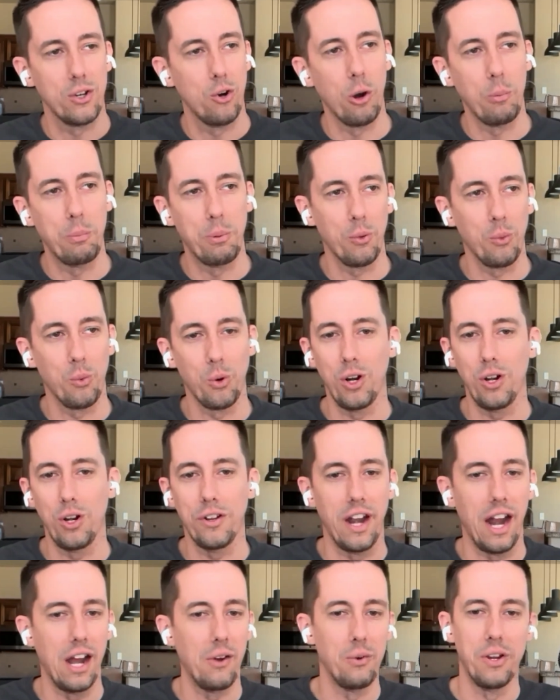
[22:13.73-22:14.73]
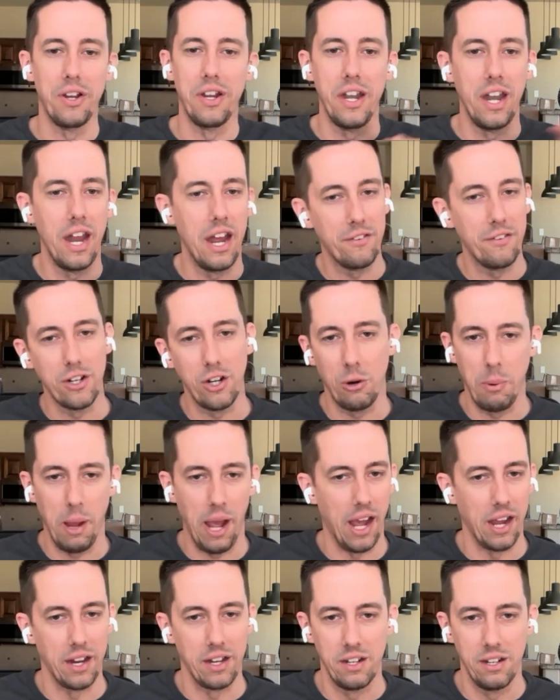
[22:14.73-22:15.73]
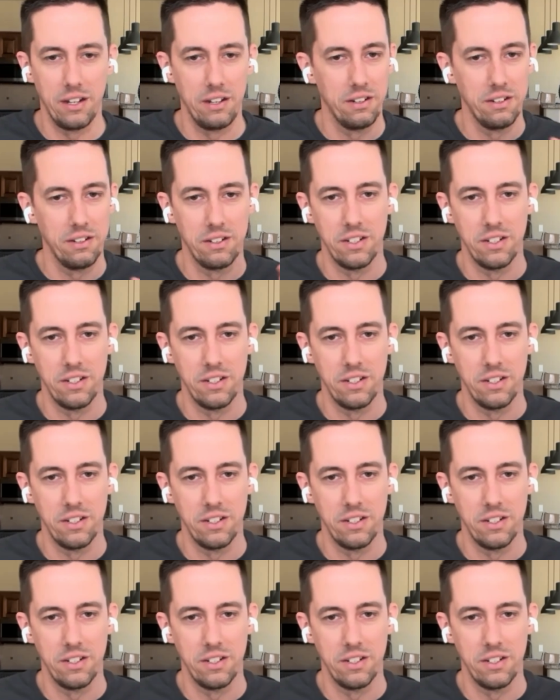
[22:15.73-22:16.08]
corporate world and I would never go back.